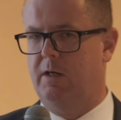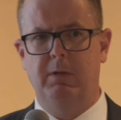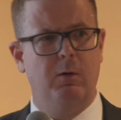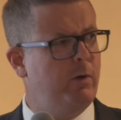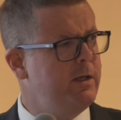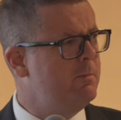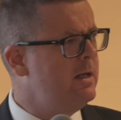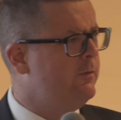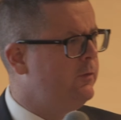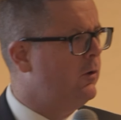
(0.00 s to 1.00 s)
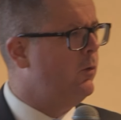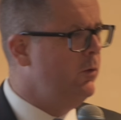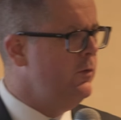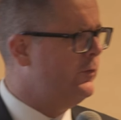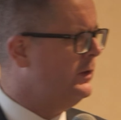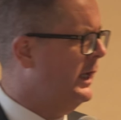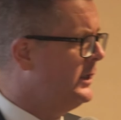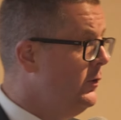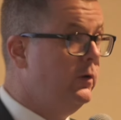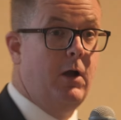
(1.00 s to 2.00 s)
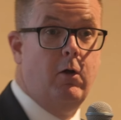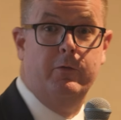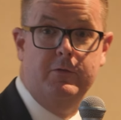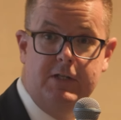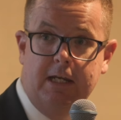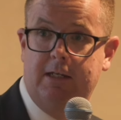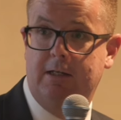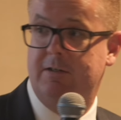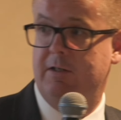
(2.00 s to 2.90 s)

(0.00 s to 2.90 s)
I'm like, what do you mean? If you're a roofer, you're a golden ticket.